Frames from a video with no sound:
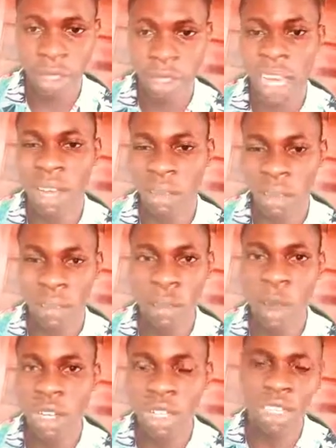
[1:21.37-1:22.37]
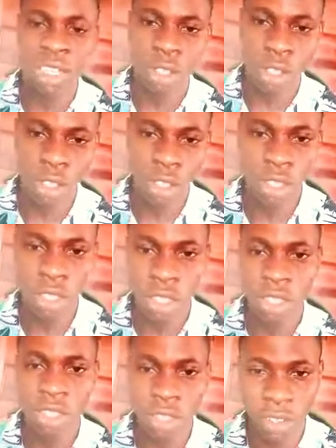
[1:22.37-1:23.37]
now what is constructed on
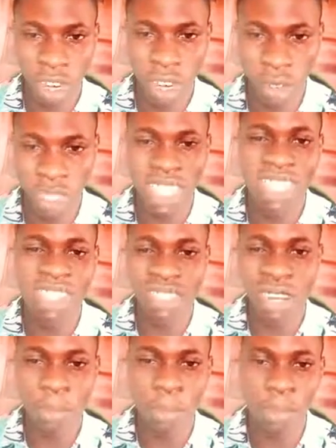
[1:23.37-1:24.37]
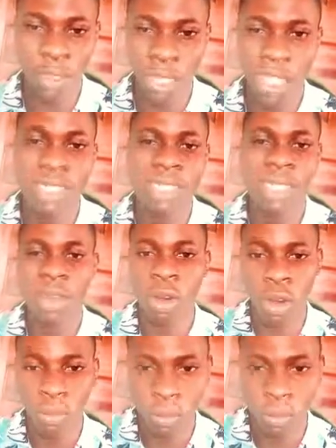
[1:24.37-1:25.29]
the ground is represented on